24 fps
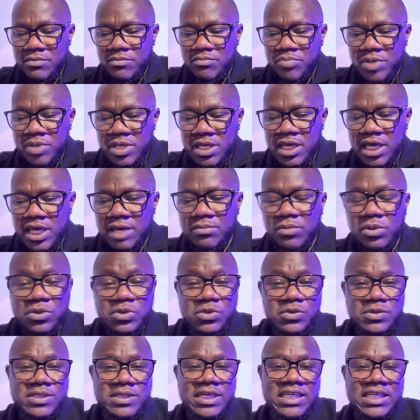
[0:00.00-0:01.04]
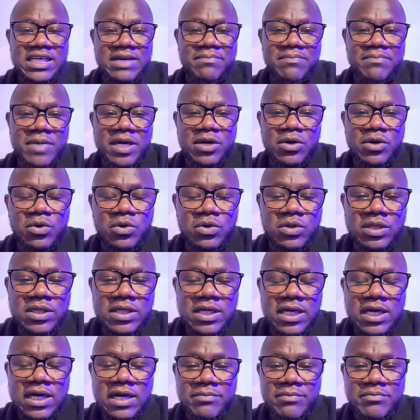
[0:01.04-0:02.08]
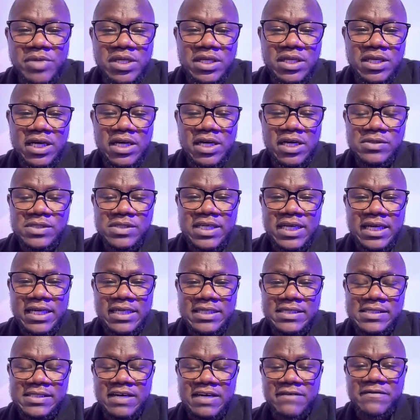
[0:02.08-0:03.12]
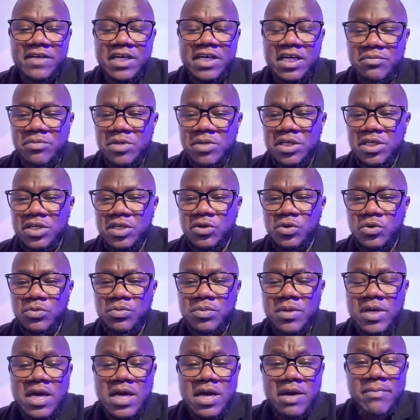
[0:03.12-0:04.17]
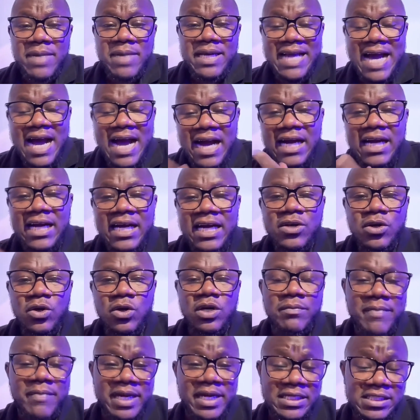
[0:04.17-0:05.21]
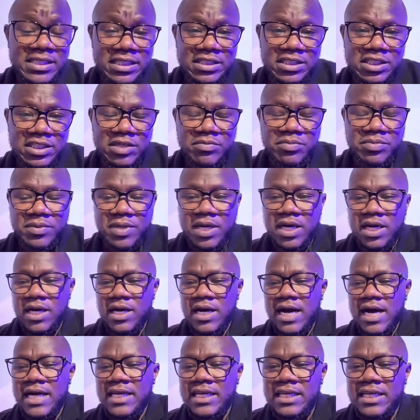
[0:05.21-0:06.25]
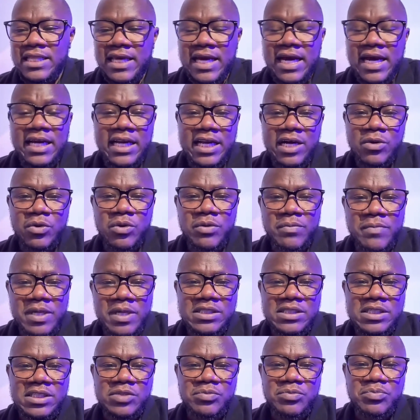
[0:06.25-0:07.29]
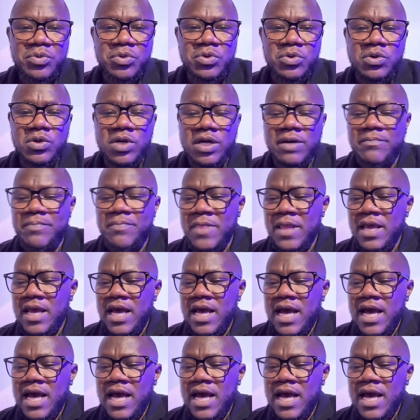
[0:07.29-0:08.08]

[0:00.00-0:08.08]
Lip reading: being able to set up my own media house here, East Africa Media Group, but anchored on mentorship under the Anangwe mentorship program.